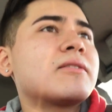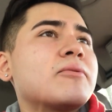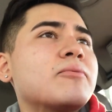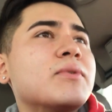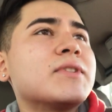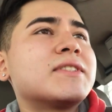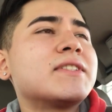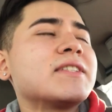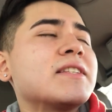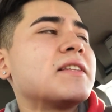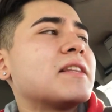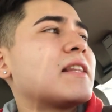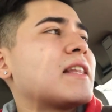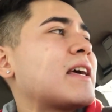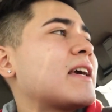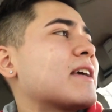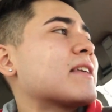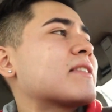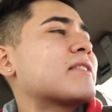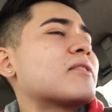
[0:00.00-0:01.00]
We see the
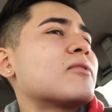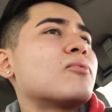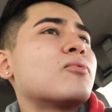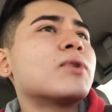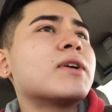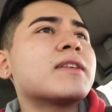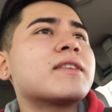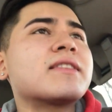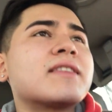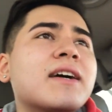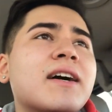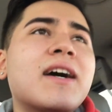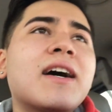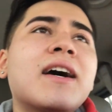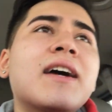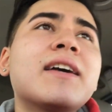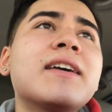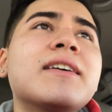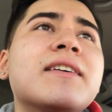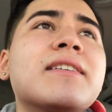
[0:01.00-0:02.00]
length, the width, the
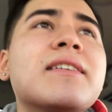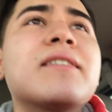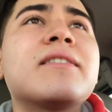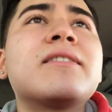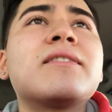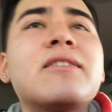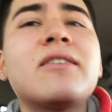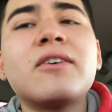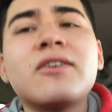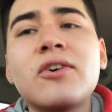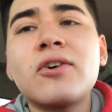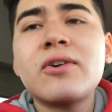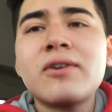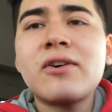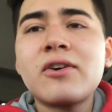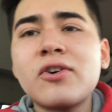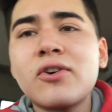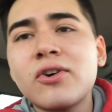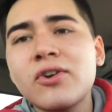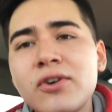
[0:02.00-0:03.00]
height. Our
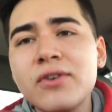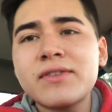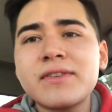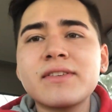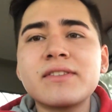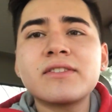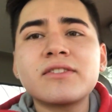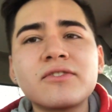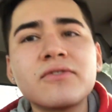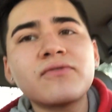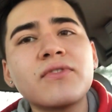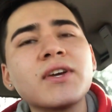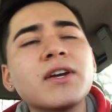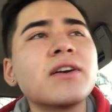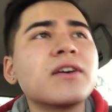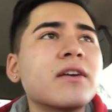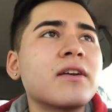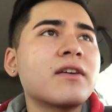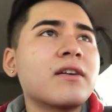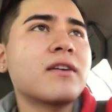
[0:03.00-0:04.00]
earth is a
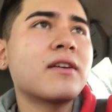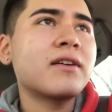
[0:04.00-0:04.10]
sphere.